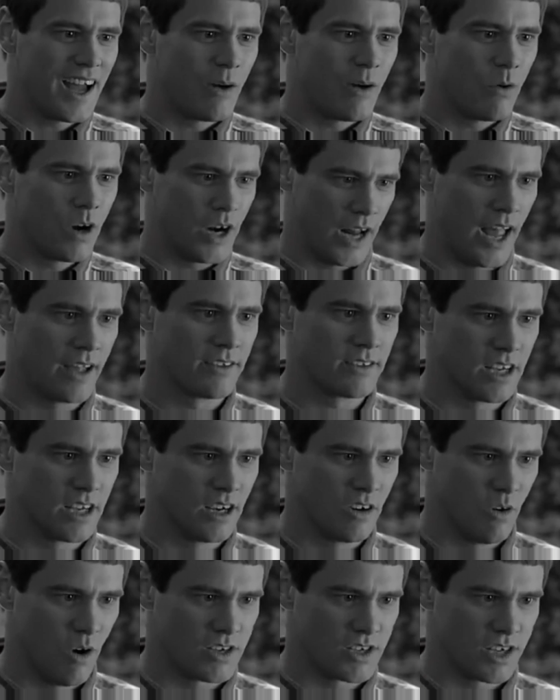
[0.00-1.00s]
I want to
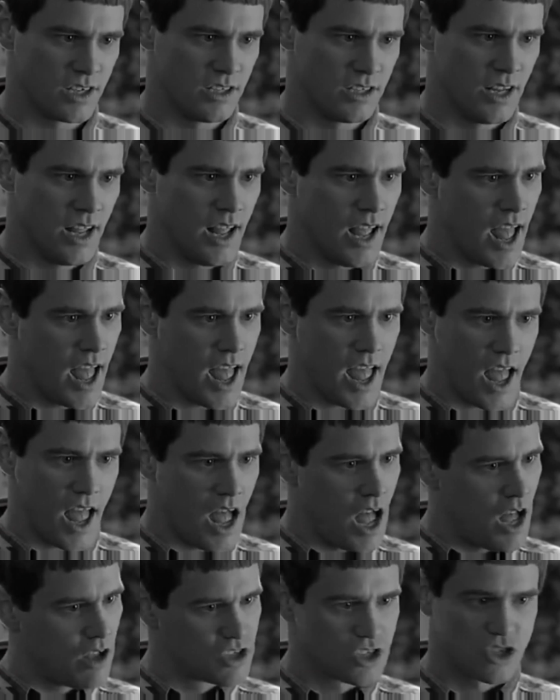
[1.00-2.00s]
ask you a question
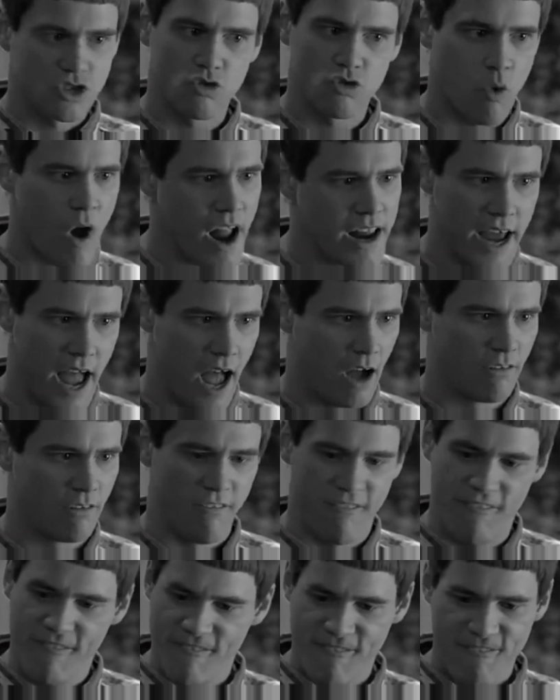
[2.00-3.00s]
straight
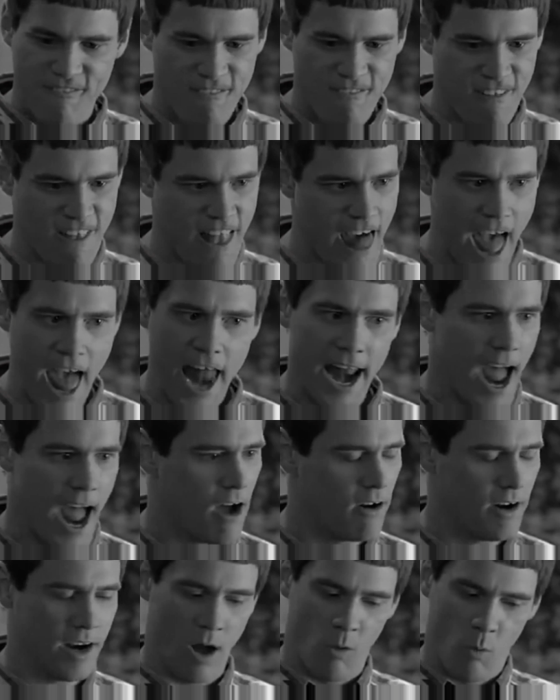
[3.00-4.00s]
out
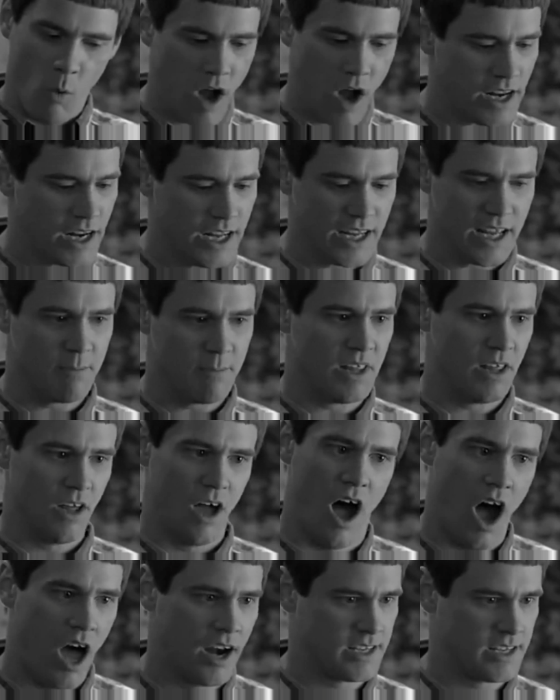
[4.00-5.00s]
flat out, I want you to give
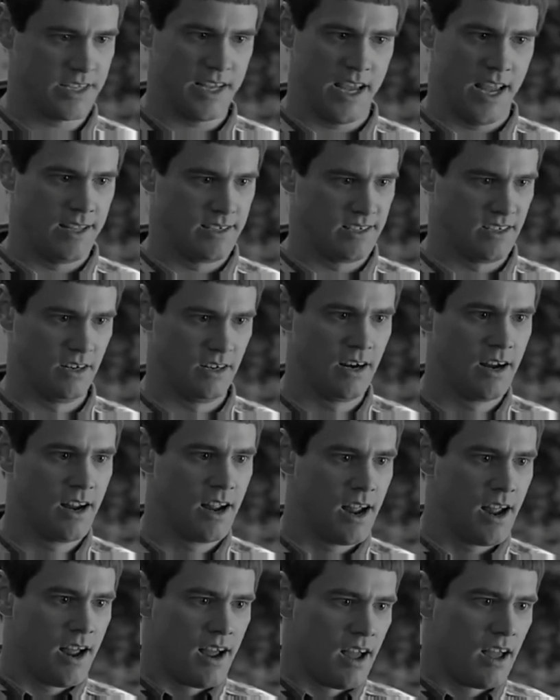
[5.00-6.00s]
me the honest answer.
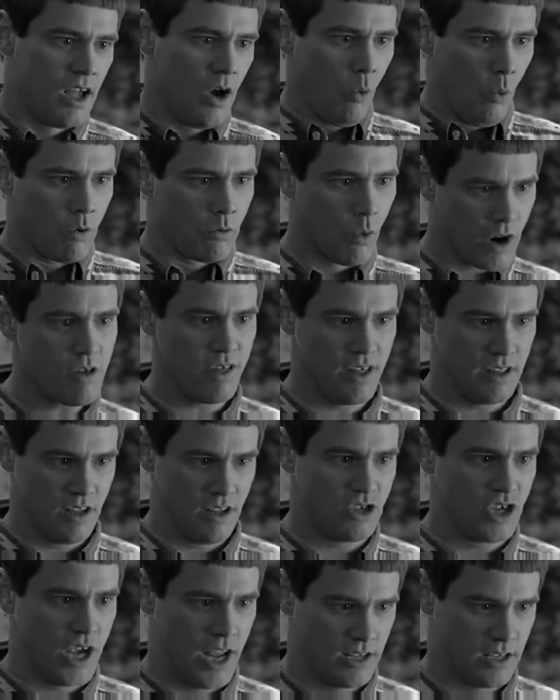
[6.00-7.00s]
I know how to
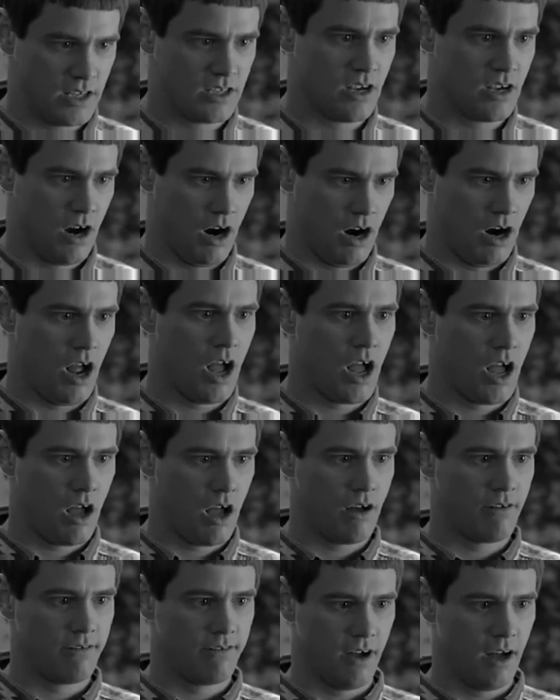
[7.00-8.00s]
build a website in
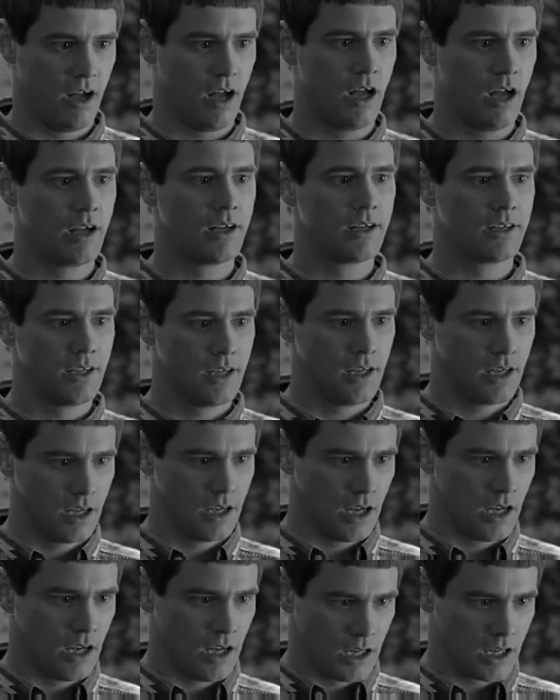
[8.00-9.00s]
HTML, CSS,
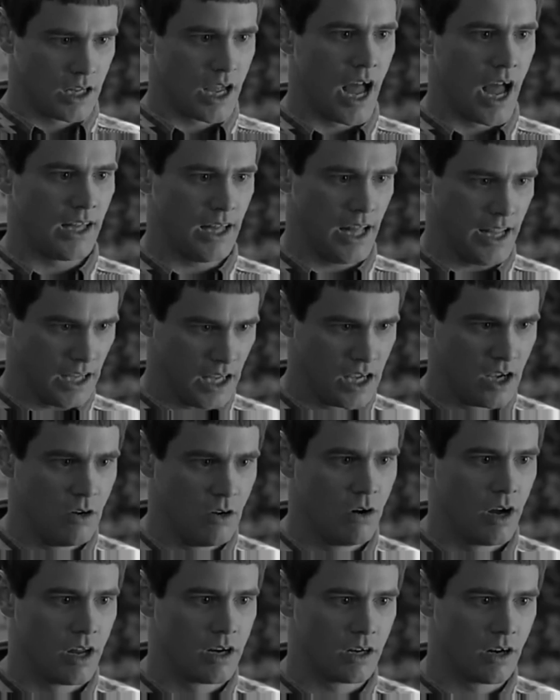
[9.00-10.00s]
and JS. Can I
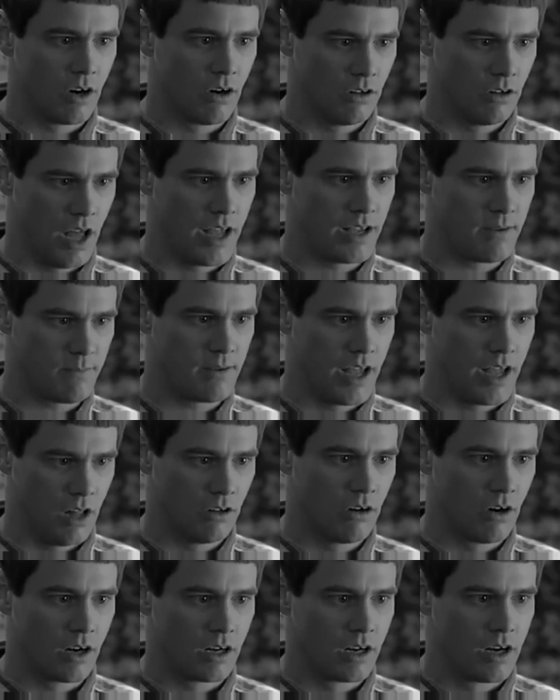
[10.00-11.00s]
just can I just
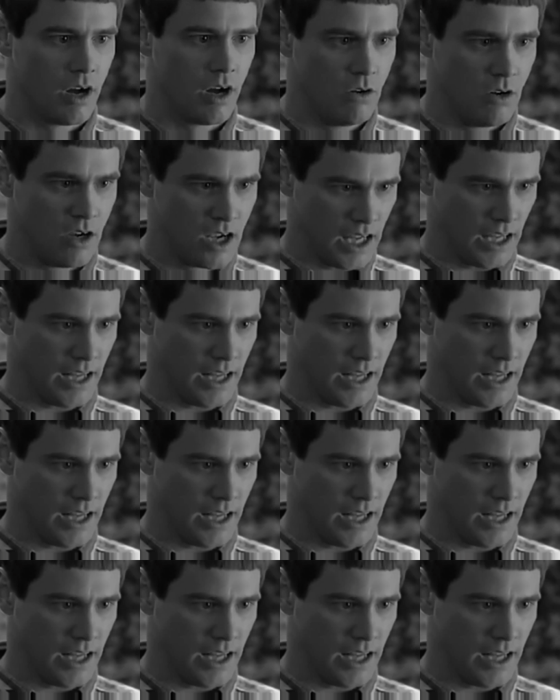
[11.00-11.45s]
use just